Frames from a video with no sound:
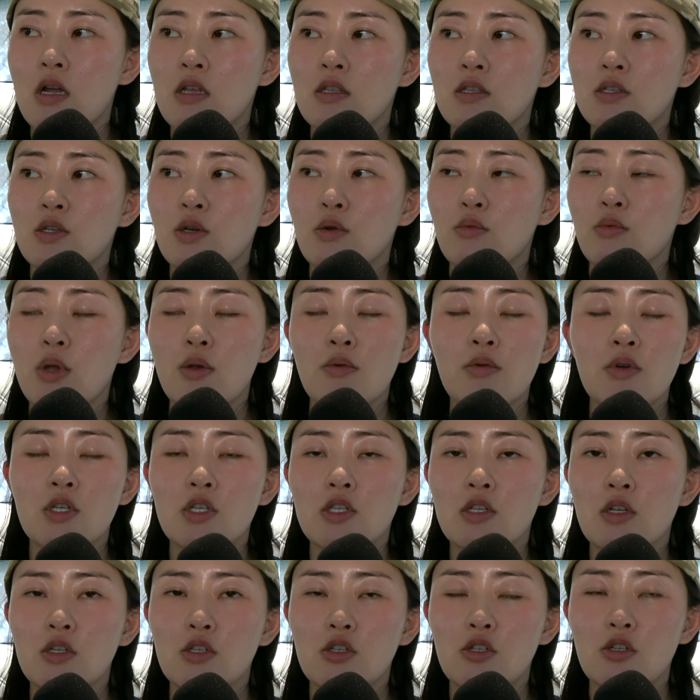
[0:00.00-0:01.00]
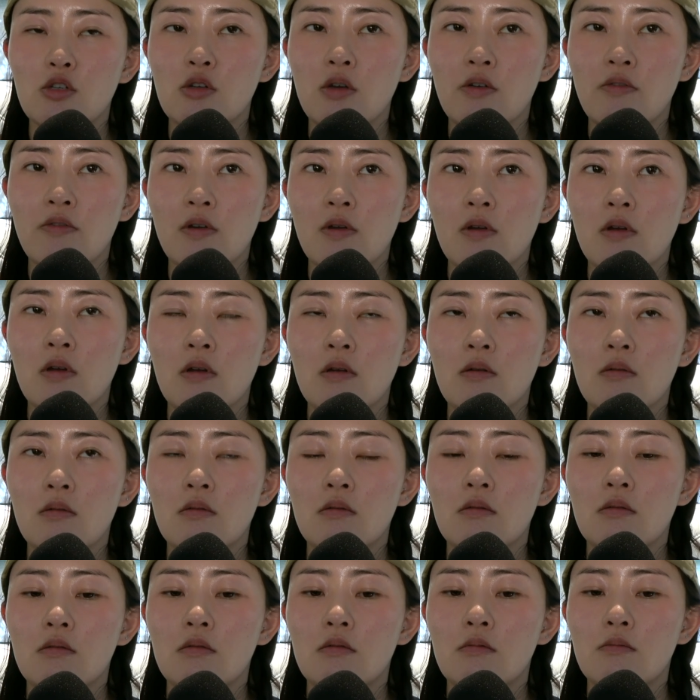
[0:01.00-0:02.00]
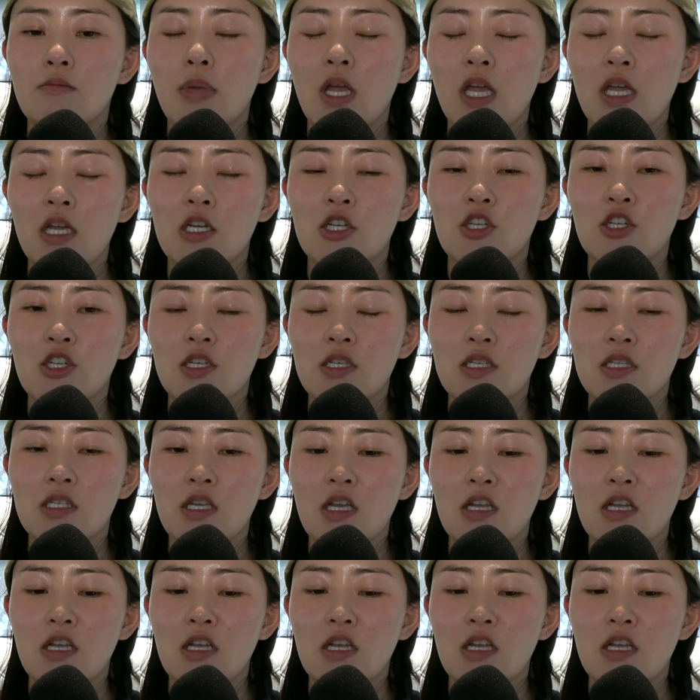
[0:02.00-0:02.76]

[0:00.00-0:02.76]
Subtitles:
And so we were just on two different pages.